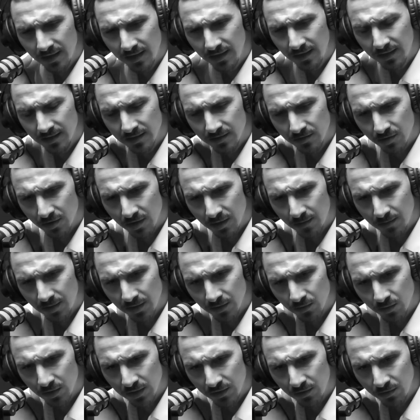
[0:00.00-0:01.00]
think it's all
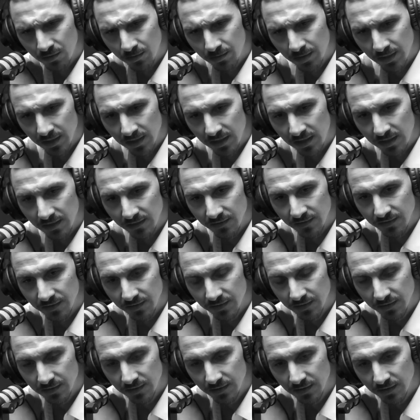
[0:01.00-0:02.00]
about what you believe
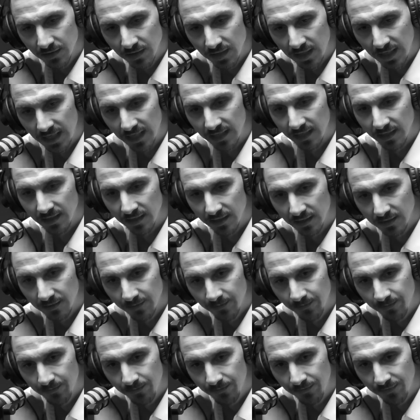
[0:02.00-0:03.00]
in.
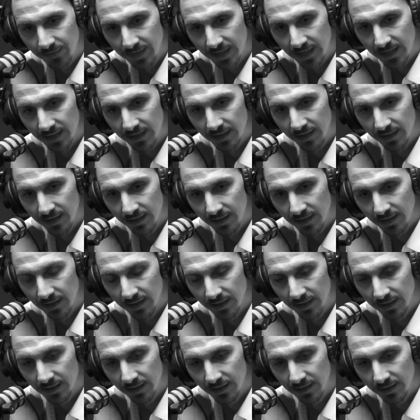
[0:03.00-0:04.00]

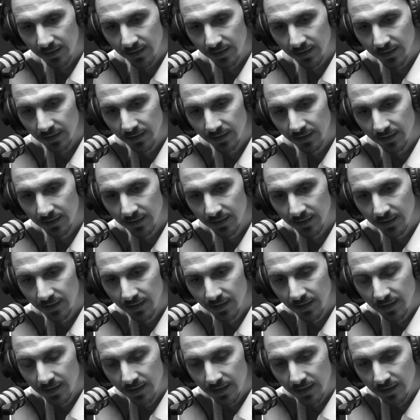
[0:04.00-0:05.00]
And
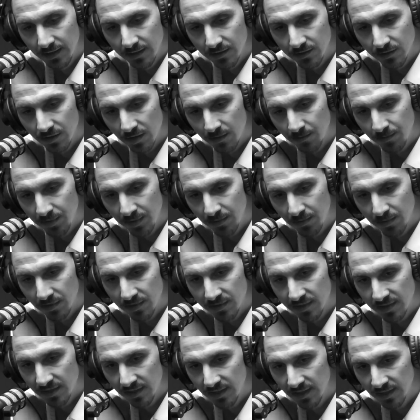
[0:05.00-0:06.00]
some people
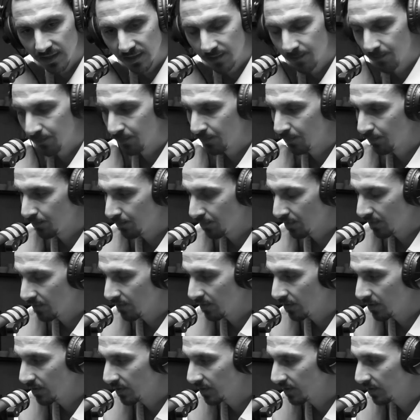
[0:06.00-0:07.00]
see it
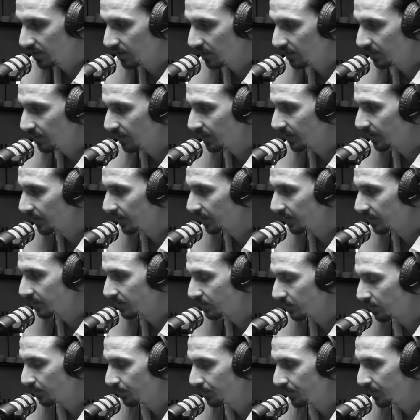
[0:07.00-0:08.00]
provocative, and
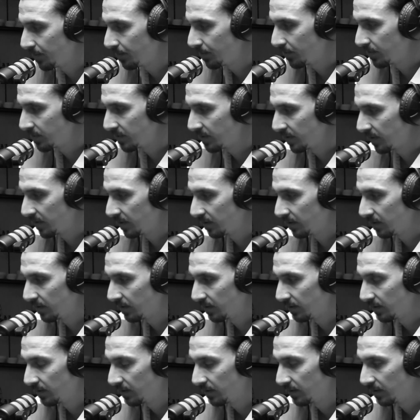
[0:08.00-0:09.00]
some people see
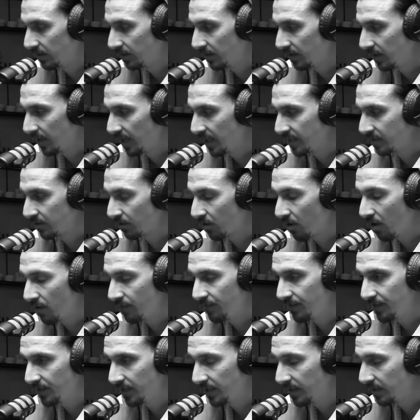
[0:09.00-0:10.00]
it as
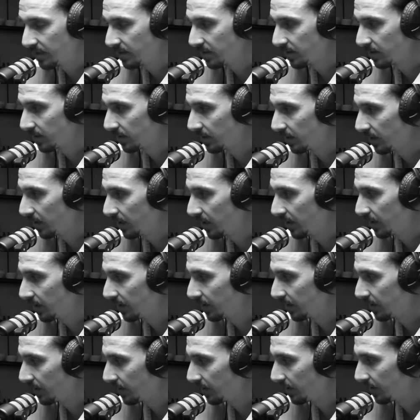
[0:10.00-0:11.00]
confidence.
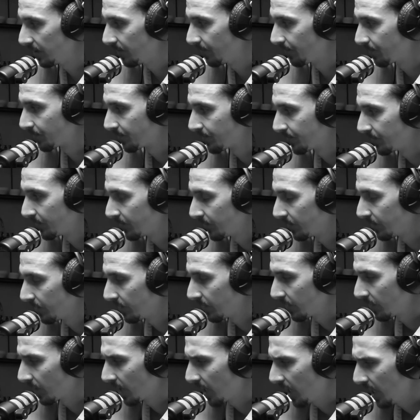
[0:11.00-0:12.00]
And
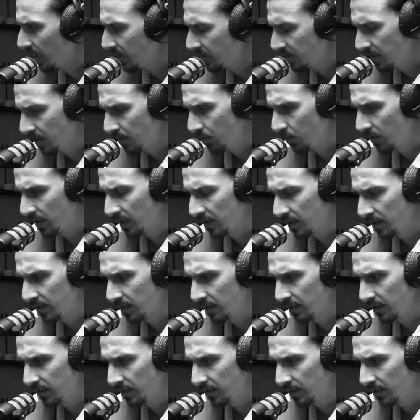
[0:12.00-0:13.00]
I say what I
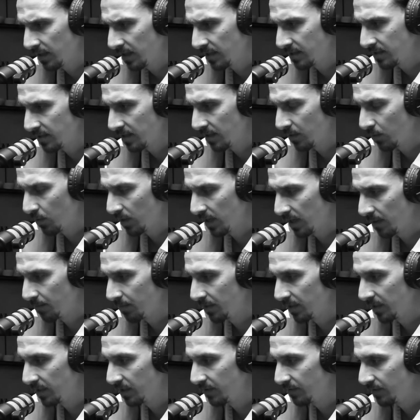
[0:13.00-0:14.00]
think. I say what I
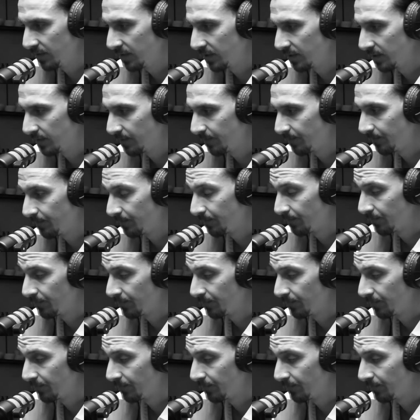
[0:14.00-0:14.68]
believe in.